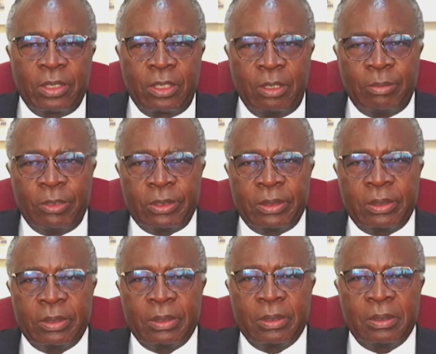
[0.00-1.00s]

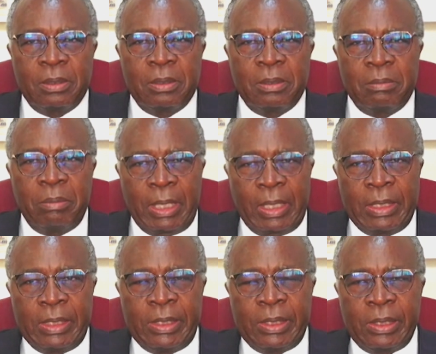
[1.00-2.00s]
cobalt,
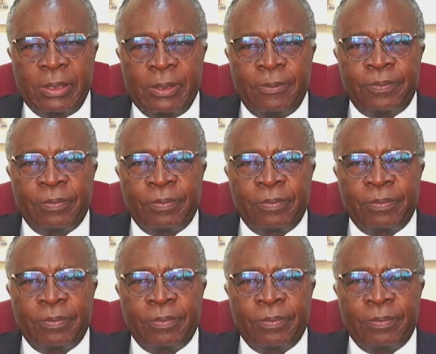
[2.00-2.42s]
manganese,